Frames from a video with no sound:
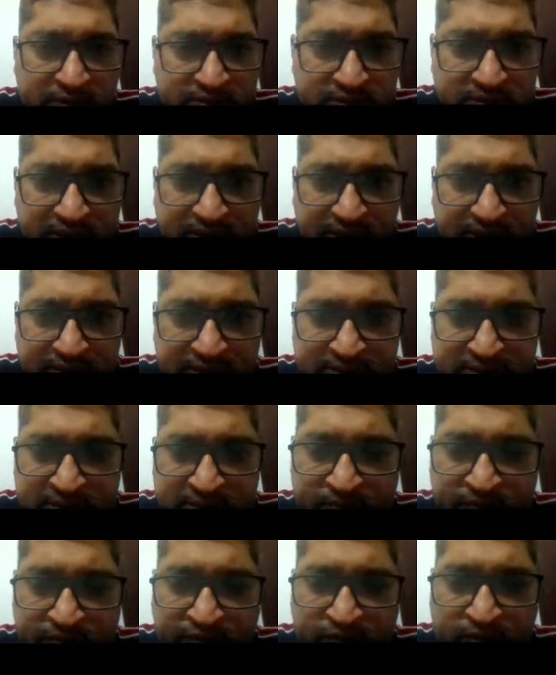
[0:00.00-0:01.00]
the transaction
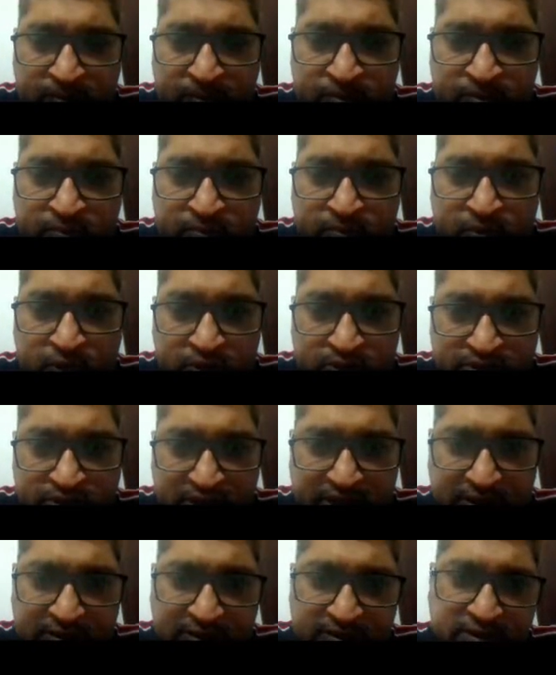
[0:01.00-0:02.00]
performed on the
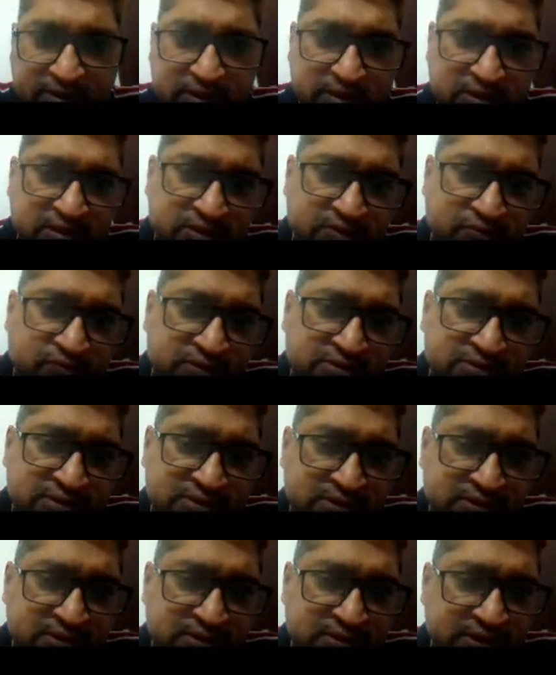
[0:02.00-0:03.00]
blockchain. Once
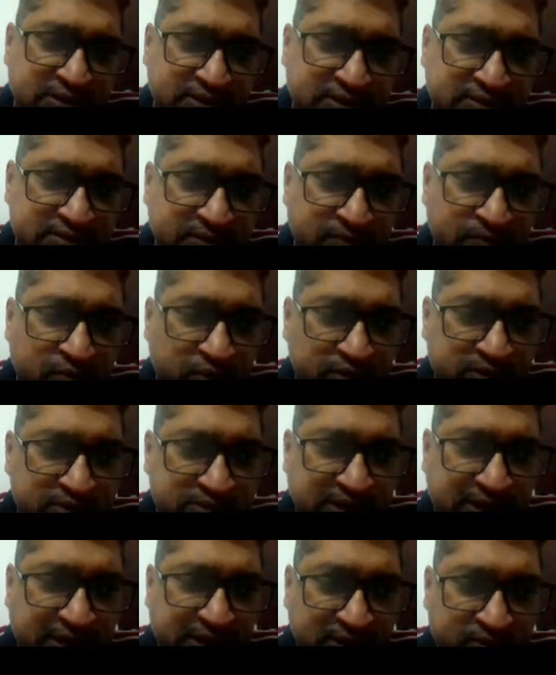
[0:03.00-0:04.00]
the block is
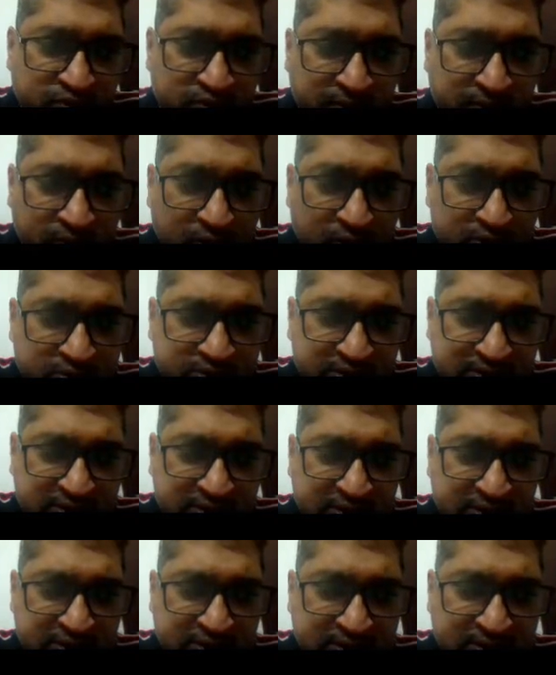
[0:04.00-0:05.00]
added to the blockchain,
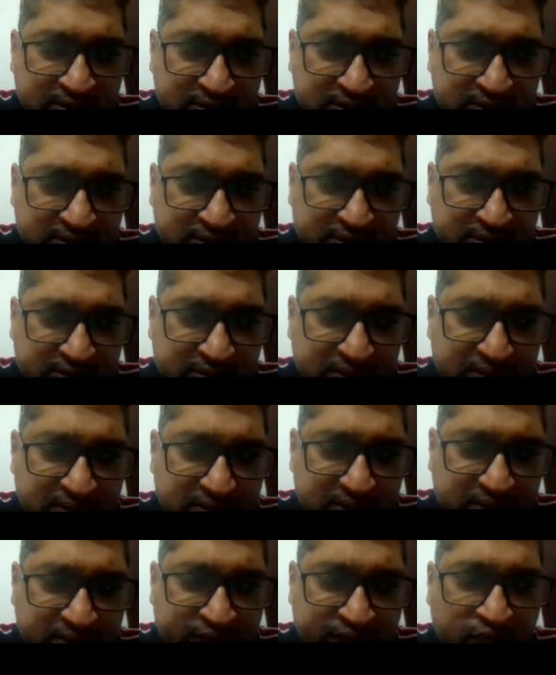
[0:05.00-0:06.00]
the
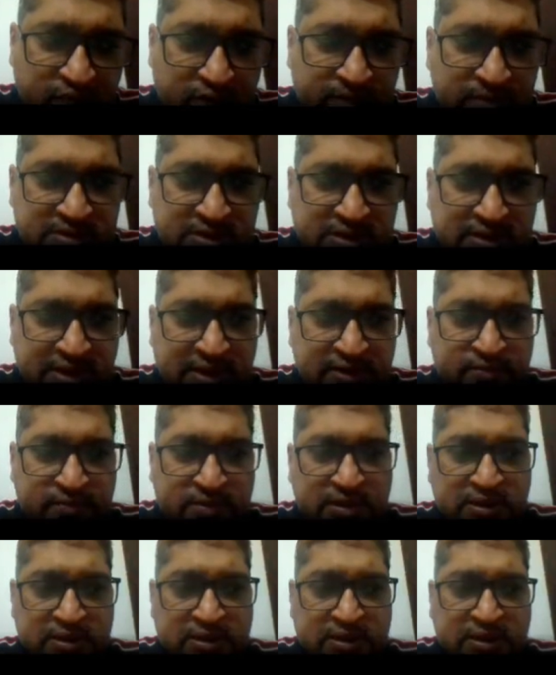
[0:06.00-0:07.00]
information can
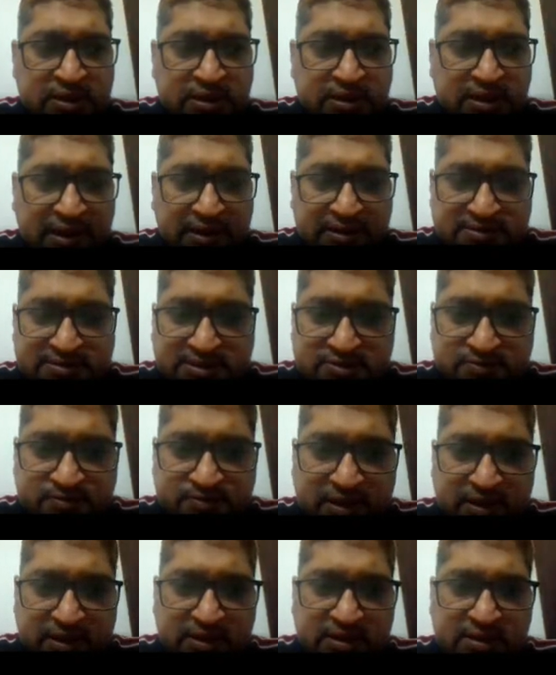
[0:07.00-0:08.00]
be accessed
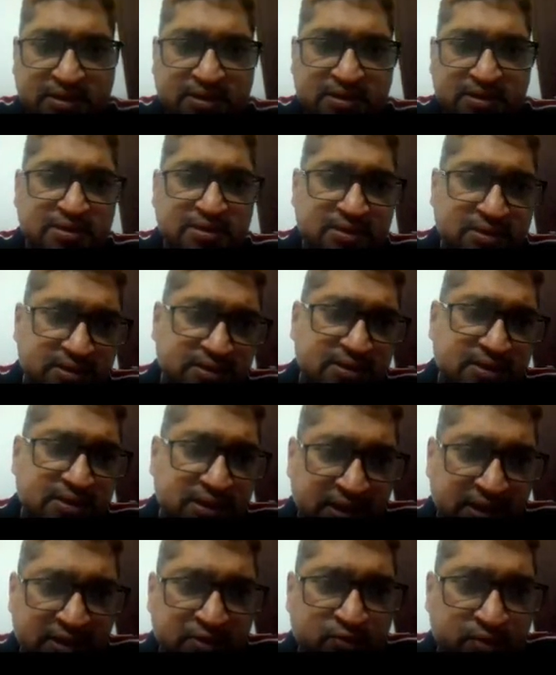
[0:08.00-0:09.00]
by
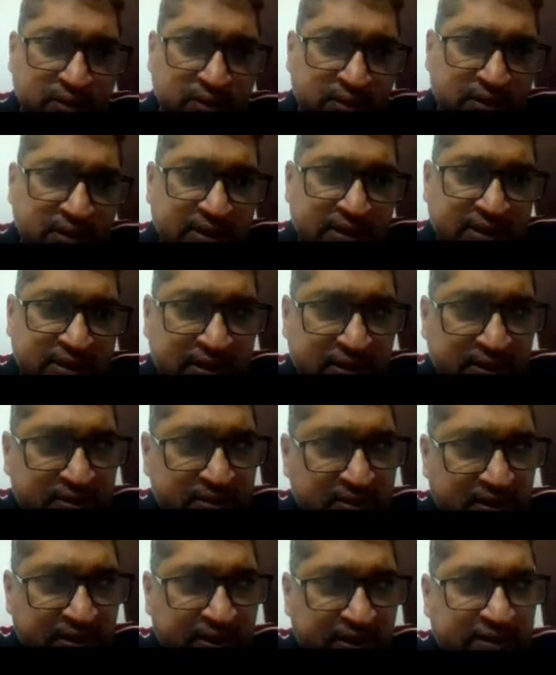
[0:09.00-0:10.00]
anyone and
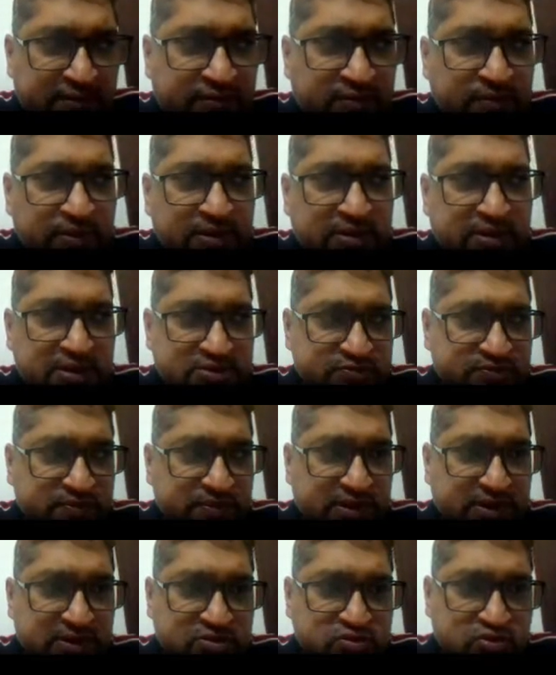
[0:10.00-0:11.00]
the data will be
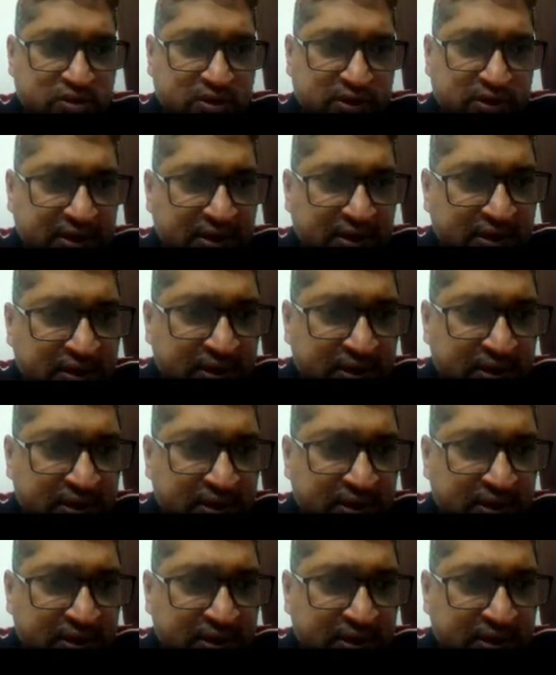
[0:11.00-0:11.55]
transparent. So again,